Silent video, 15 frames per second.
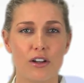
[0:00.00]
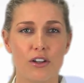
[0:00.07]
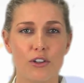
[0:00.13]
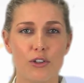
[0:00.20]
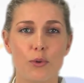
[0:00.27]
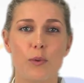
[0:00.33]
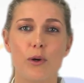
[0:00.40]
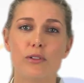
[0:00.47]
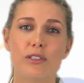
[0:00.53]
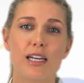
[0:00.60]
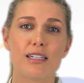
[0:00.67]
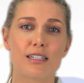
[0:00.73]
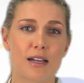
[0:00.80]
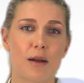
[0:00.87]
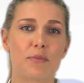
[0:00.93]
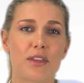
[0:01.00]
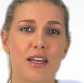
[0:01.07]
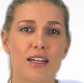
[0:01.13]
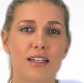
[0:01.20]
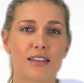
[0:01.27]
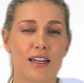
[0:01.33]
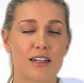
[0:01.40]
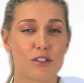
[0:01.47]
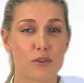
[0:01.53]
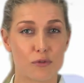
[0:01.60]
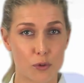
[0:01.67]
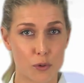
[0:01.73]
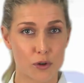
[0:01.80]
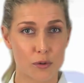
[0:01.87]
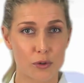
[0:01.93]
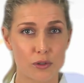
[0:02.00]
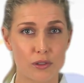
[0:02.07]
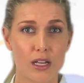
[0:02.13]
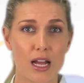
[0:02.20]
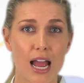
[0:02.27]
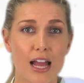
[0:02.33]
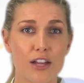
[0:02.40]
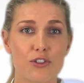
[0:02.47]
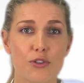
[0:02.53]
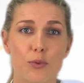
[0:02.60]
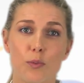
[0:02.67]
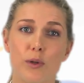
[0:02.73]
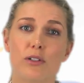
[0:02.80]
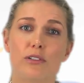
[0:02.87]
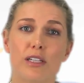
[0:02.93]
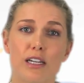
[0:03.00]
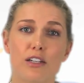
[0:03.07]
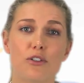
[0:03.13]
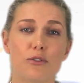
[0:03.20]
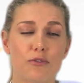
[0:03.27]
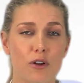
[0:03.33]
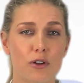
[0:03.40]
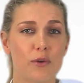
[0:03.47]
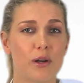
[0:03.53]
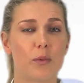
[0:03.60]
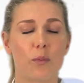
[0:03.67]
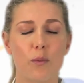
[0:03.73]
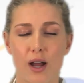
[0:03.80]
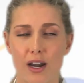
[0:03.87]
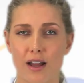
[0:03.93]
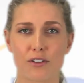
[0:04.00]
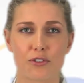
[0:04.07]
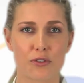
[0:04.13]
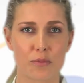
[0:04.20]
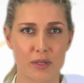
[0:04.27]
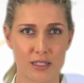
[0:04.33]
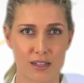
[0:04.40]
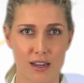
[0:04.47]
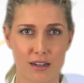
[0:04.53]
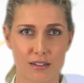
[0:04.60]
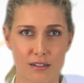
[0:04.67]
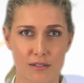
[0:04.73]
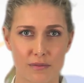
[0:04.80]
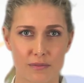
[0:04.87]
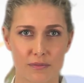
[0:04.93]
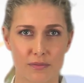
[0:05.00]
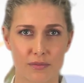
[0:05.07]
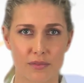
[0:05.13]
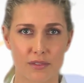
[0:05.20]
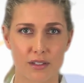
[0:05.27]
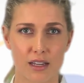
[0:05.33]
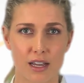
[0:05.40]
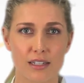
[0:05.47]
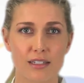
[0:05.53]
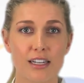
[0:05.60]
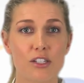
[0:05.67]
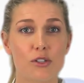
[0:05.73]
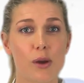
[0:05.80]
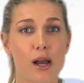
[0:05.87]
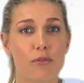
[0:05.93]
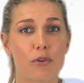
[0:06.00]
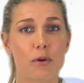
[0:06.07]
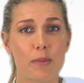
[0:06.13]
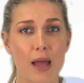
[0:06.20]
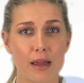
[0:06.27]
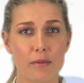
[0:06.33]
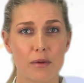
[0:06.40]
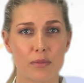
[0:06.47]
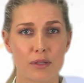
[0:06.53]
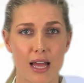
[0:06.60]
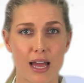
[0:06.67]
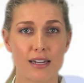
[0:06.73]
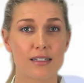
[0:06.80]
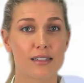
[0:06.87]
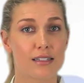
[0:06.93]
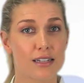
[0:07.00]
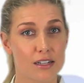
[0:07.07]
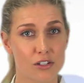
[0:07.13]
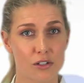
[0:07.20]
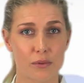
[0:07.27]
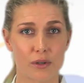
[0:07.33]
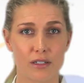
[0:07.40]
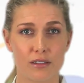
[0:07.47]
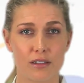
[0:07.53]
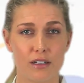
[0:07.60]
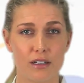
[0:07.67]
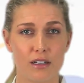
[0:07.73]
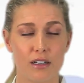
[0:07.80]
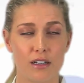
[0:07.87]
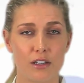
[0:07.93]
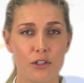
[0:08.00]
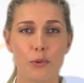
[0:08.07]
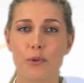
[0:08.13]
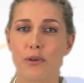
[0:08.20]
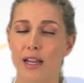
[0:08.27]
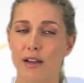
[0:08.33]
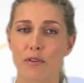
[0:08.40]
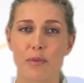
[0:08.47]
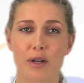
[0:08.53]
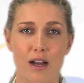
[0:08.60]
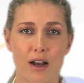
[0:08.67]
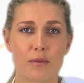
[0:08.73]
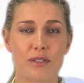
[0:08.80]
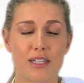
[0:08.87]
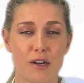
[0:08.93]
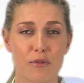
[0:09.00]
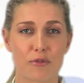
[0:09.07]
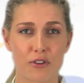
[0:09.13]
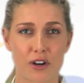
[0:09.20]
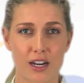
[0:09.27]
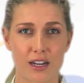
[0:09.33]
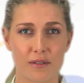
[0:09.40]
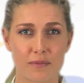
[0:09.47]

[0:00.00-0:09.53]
you will need something that is affordable, and you will need to follow it 100%. Unless you have a repayment plan and stick to it, you will never become debt-free.